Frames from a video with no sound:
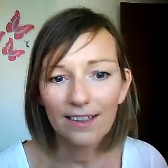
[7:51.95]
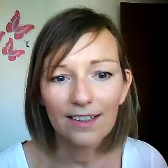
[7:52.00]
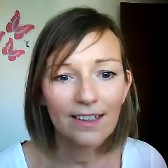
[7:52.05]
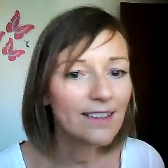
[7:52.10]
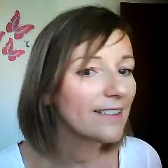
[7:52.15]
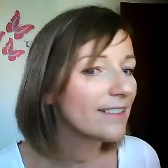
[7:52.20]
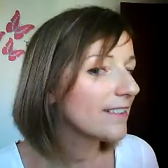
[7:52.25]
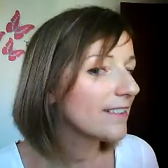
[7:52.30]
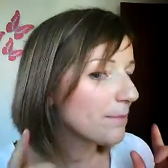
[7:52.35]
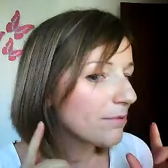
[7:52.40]

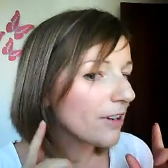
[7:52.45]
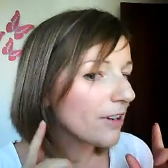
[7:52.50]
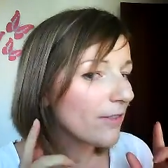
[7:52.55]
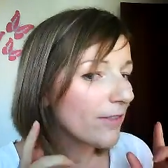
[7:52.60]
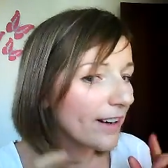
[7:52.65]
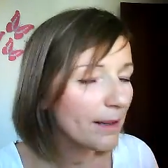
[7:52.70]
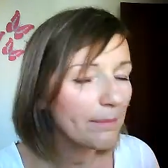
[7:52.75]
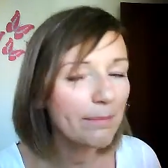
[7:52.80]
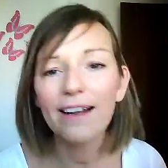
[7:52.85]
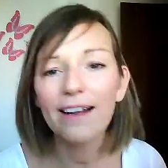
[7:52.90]
is this
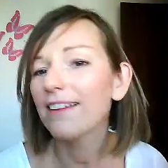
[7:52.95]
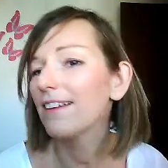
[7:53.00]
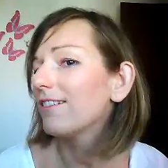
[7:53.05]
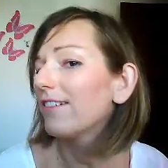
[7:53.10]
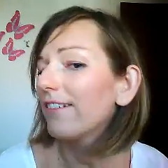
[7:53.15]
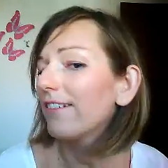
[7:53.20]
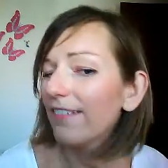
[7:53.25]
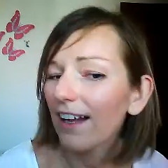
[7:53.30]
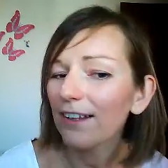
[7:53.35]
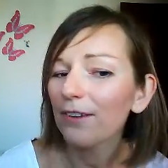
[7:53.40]
profile
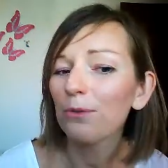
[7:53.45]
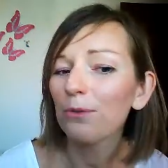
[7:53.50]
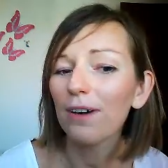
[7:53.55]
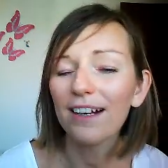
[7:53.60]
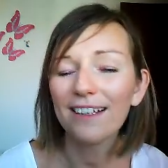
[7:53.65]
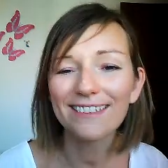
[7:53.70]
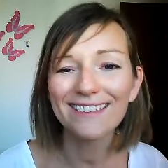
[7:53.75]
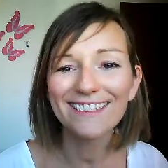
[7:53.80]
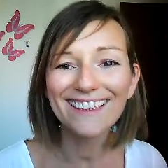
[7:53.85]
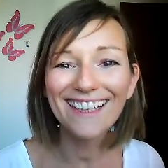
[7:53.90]
better or that
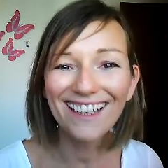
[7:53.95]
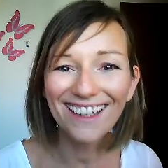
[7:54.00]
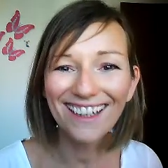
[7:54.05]
one